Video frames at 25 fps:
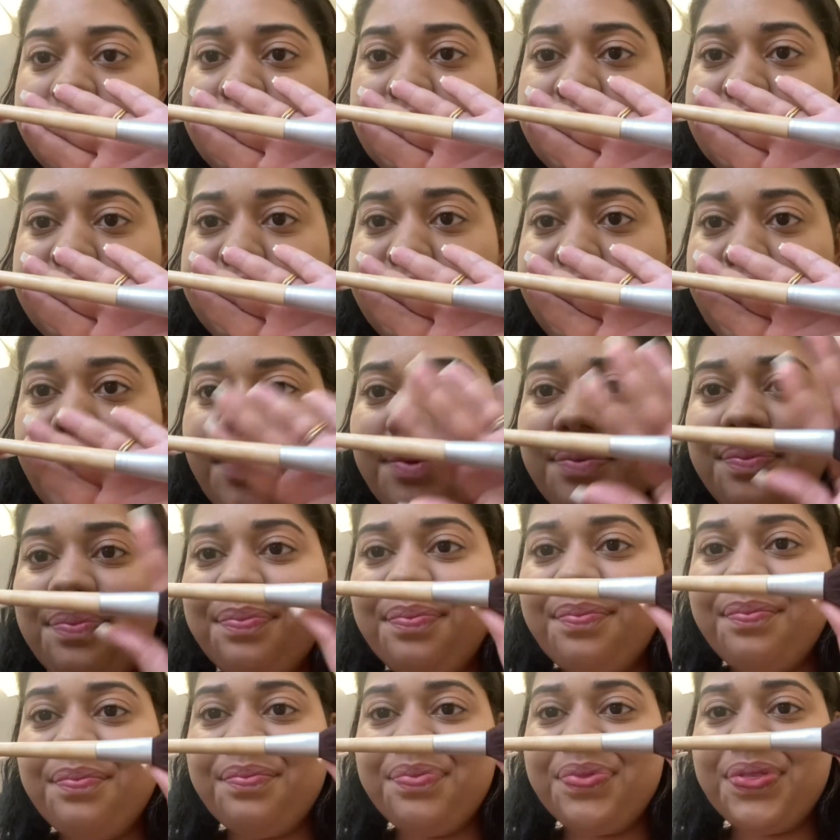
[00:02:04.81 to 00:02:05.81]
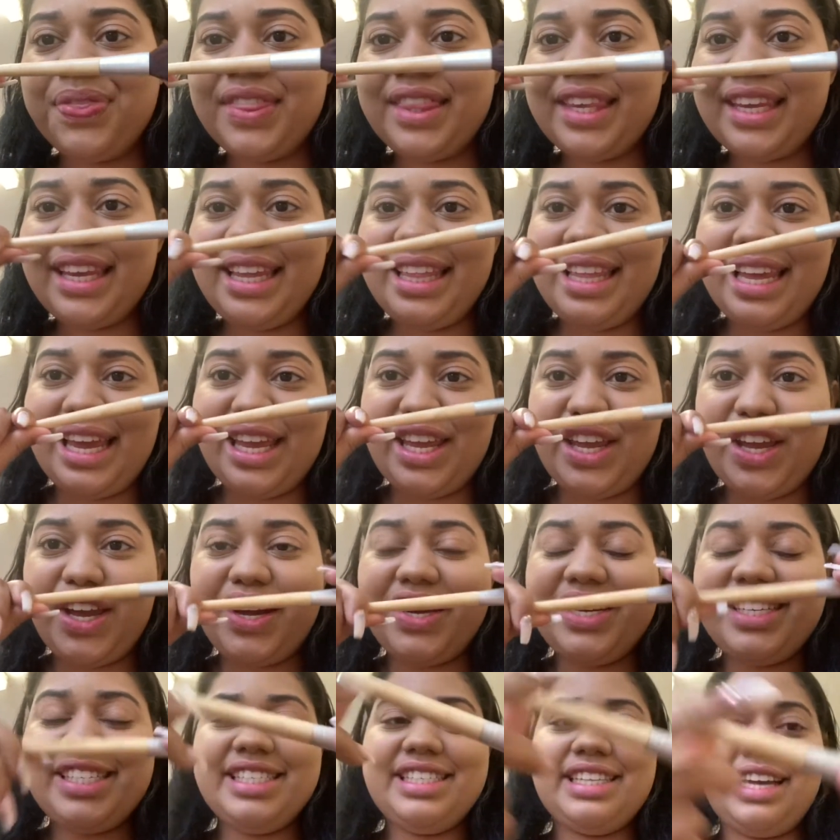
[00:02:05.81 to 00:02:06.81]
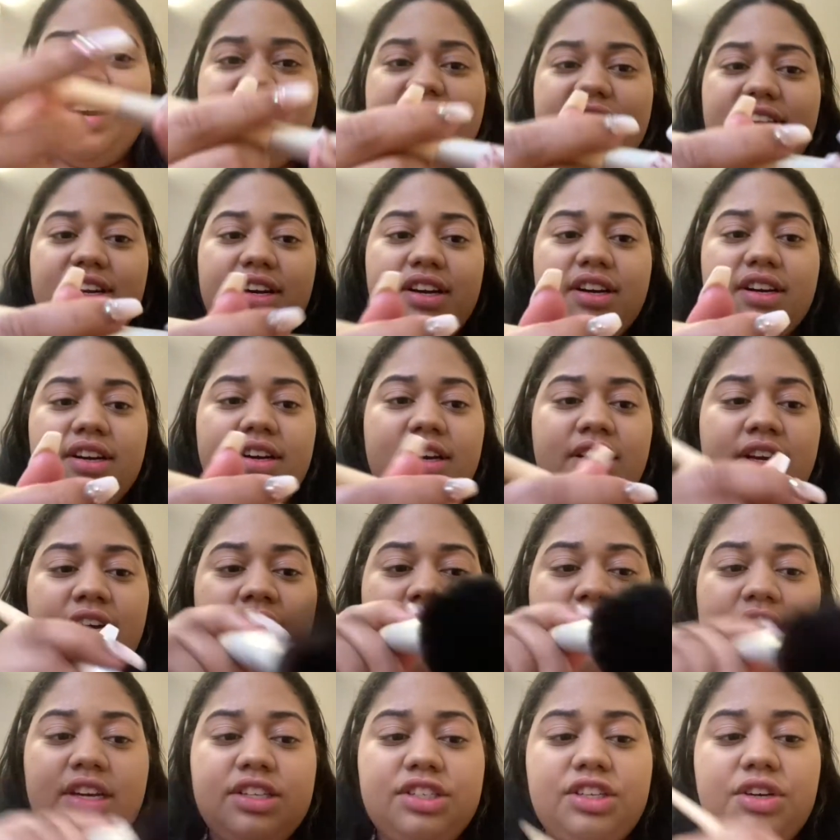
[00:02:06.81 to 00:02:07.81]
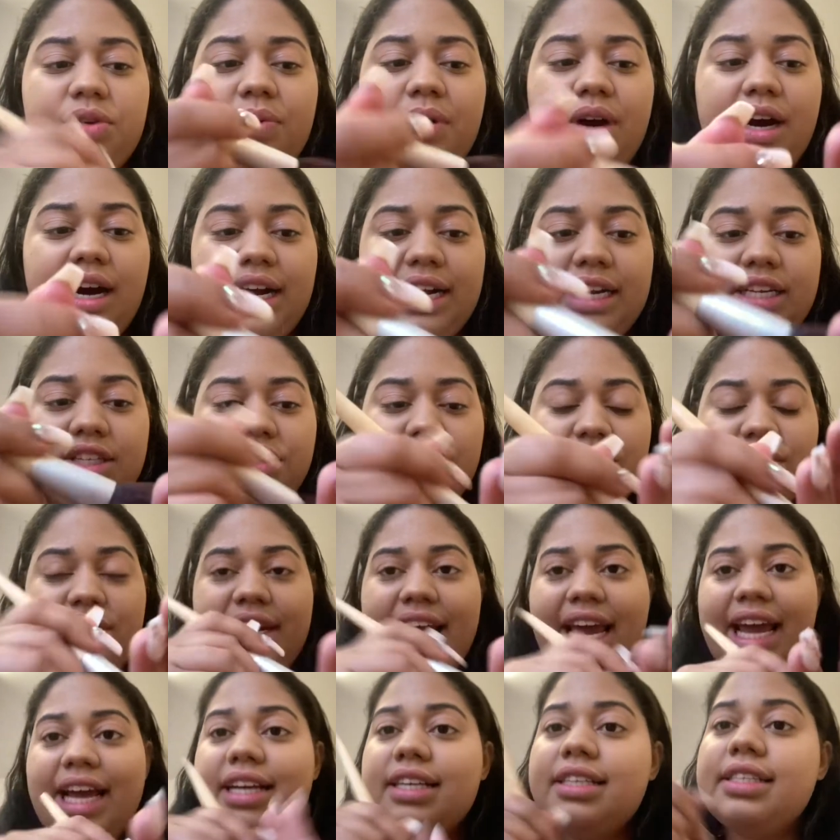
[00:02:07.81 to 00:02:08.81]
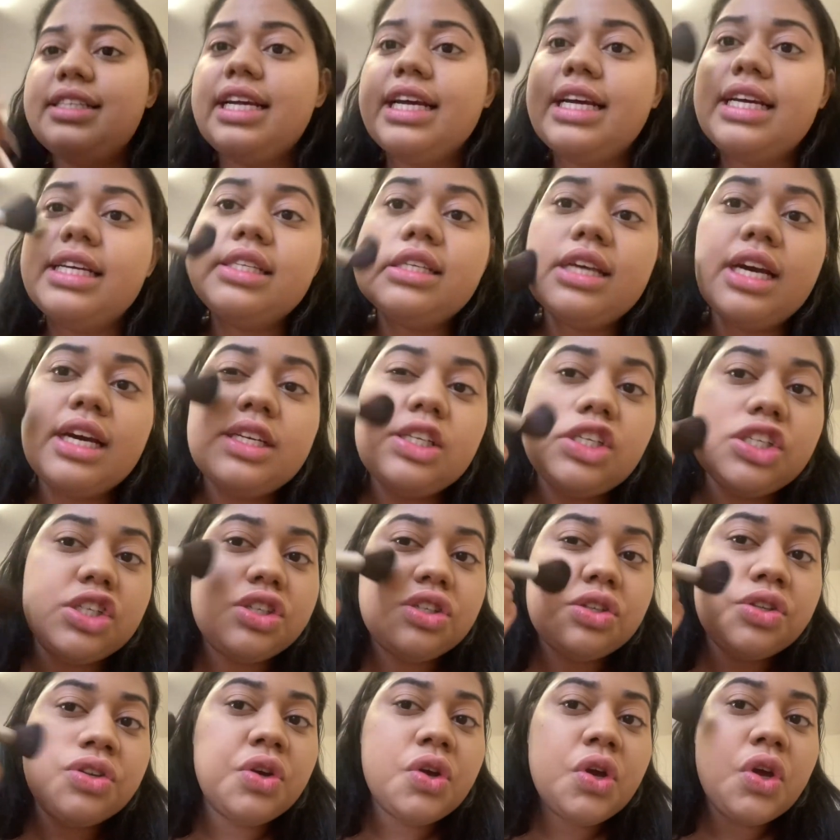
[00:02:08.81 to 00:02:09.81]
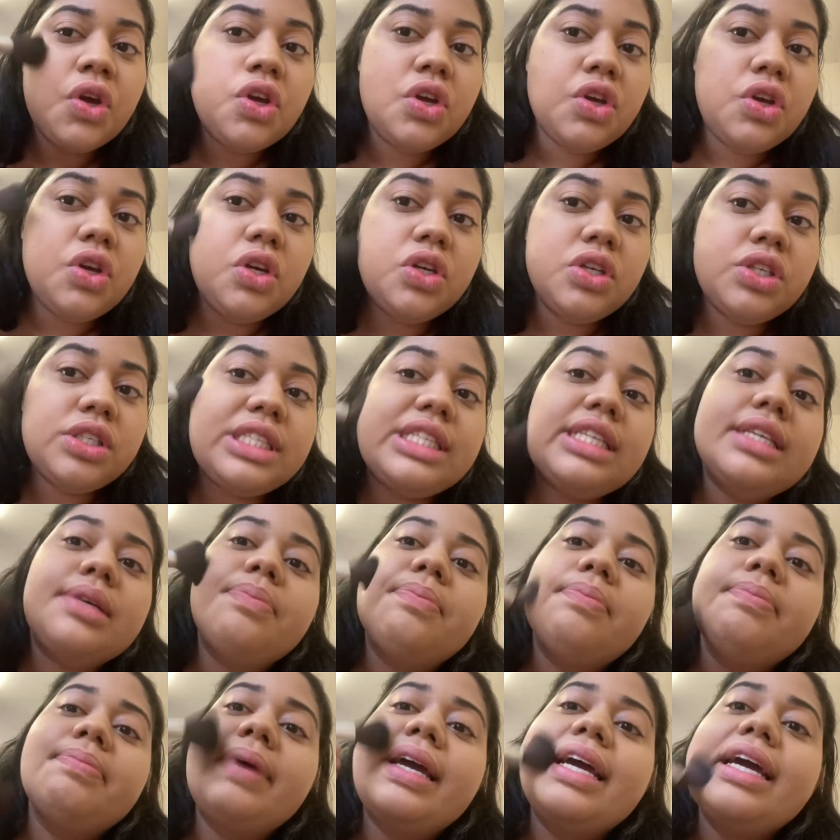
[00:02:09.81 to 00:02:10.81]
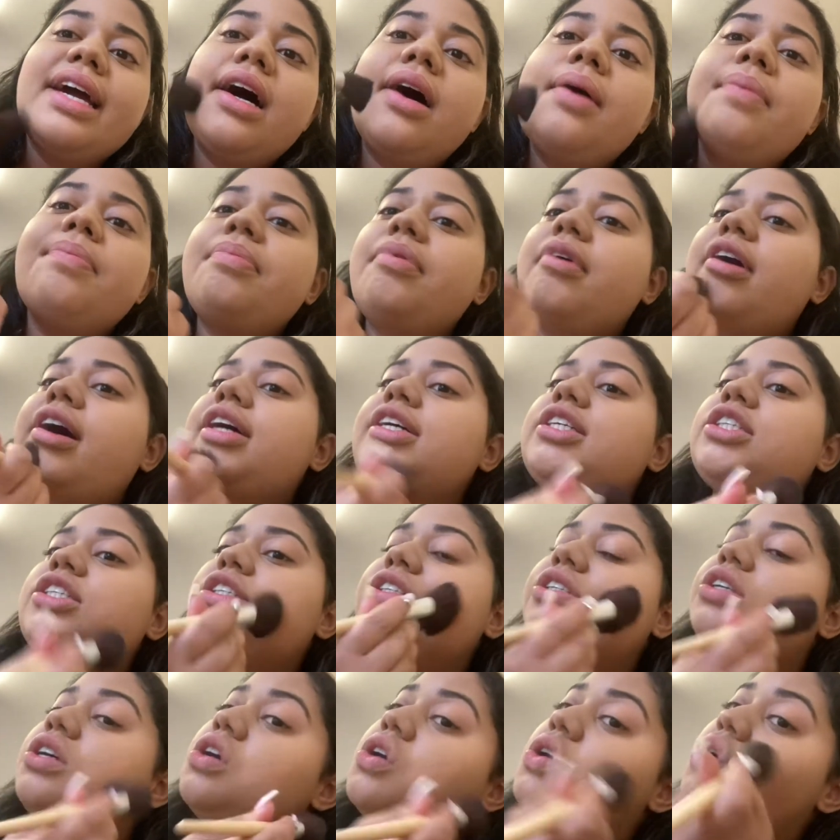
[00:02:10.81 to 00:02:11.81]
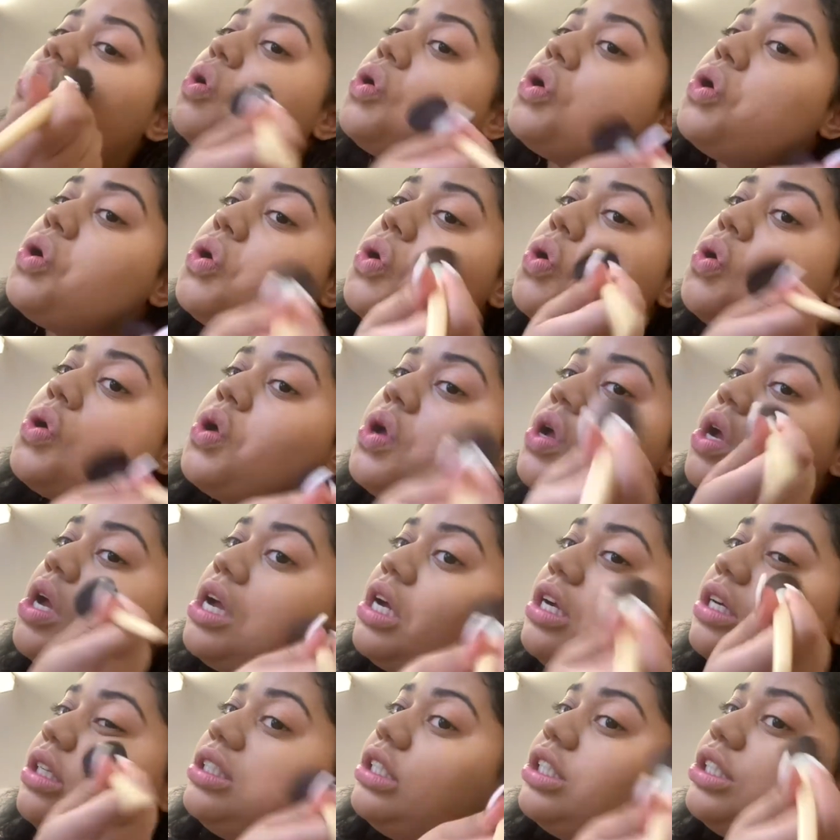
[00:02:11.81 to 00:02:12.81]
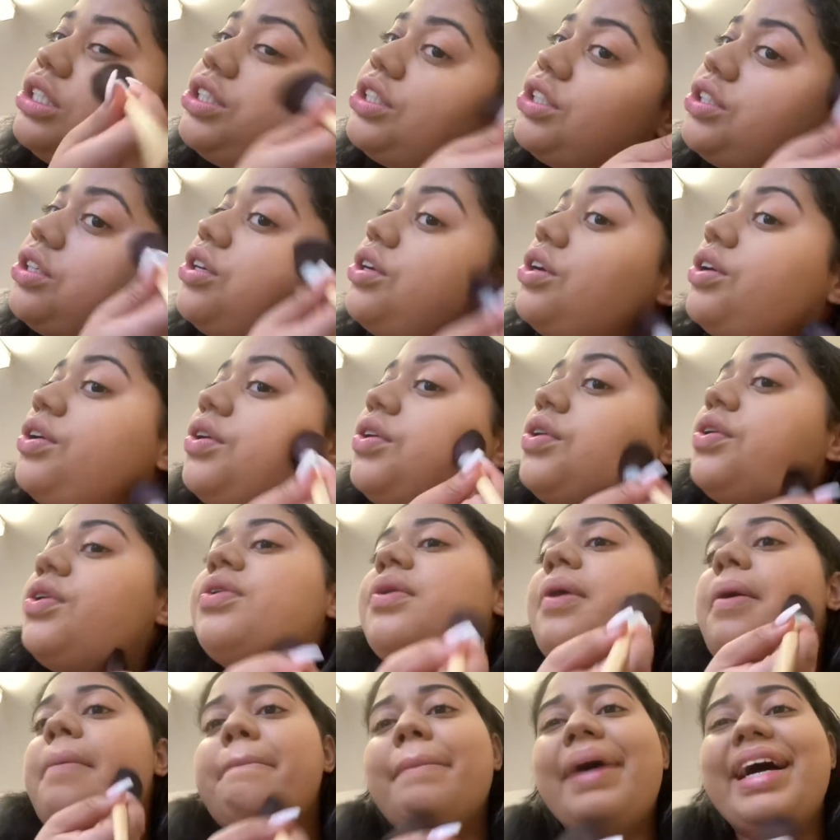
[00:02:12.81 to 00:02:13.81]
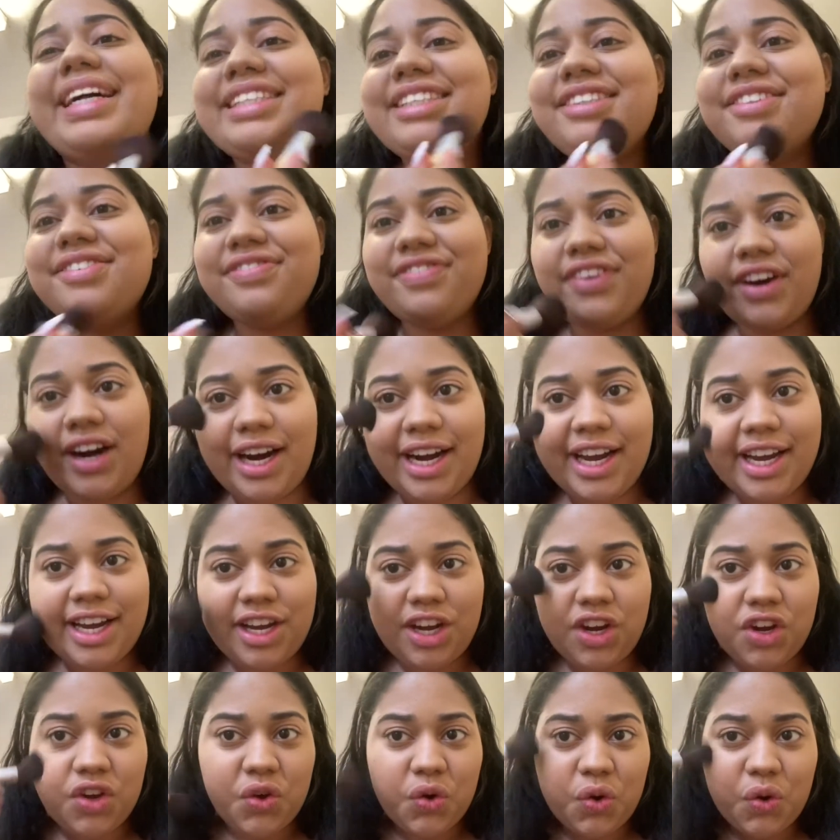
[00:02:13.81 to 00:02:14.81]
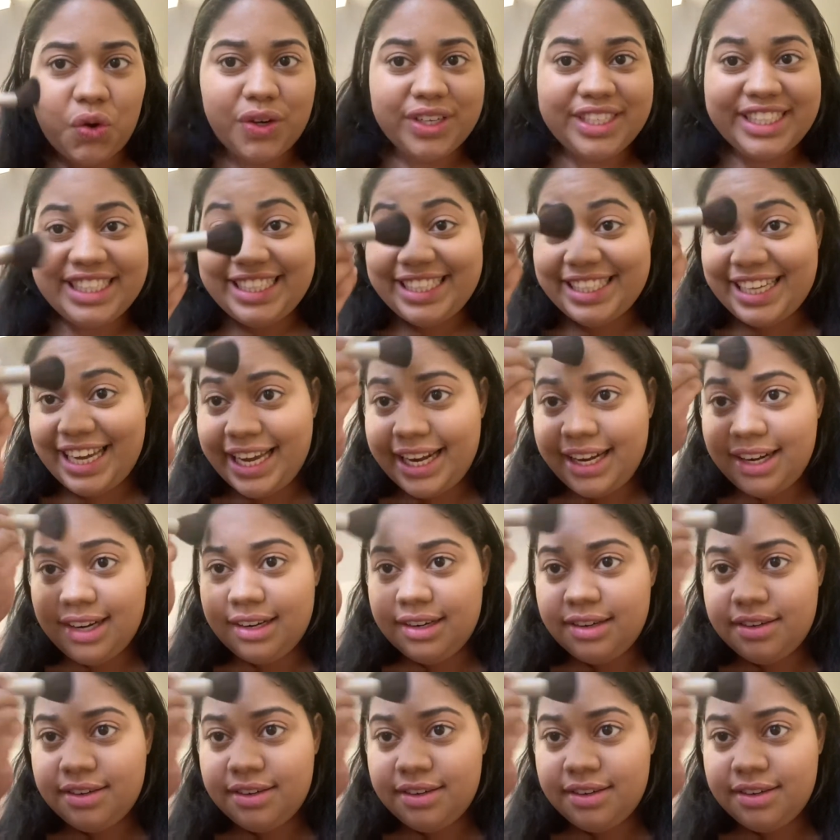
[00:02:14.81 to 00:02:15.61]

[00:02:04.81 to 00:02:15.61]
So there you go, just have a look. So what I do next is I just use the makeup brush just to mattify your skin.